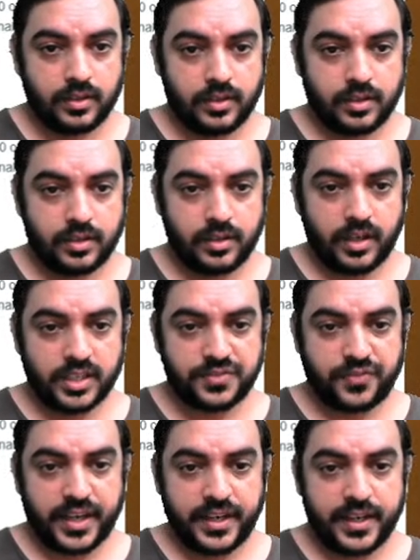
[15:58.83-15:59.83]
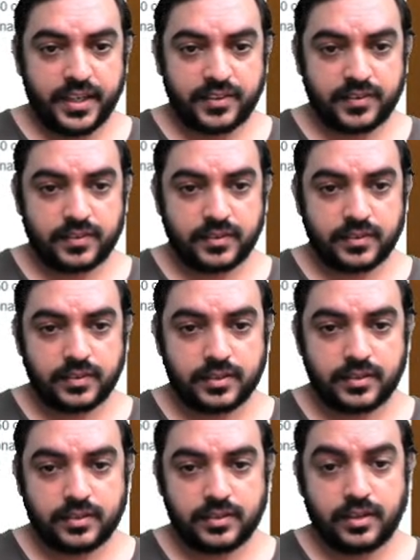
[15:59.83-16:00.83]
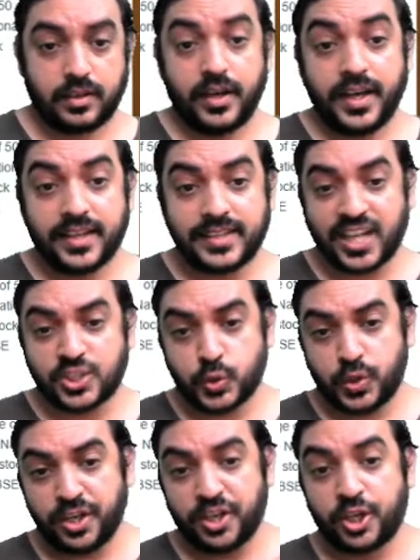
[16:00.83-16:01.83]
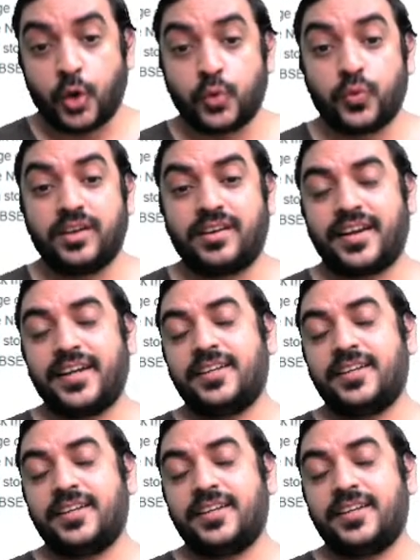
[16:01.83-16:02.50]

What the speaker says: last 5 days. It is actually in a downward trend.